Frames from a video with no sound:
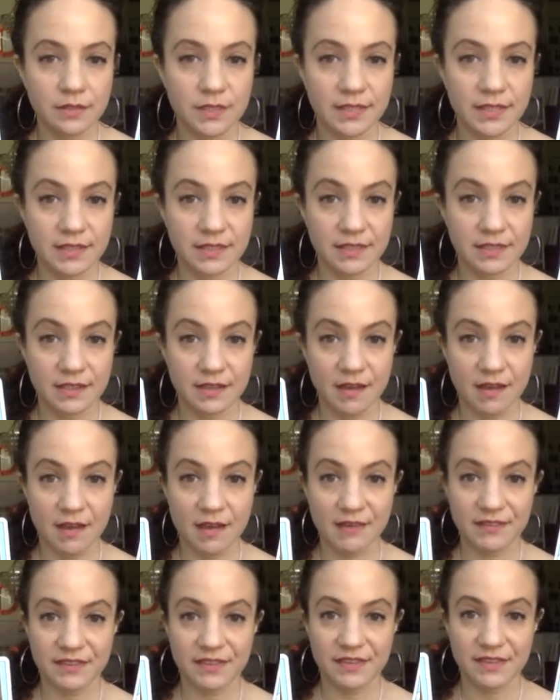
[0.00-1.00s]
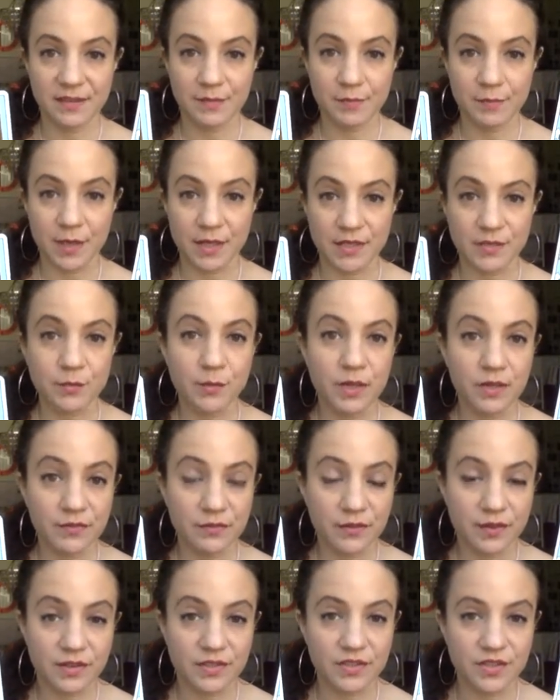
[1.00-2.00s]
It's not the best way
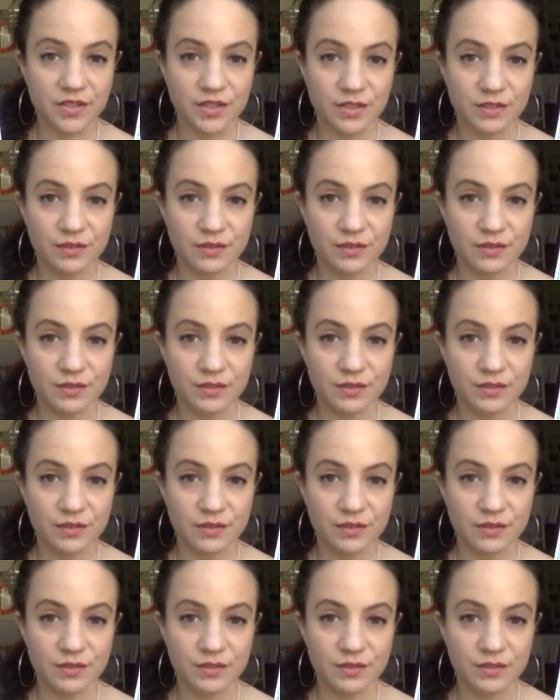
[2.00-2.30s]
for us to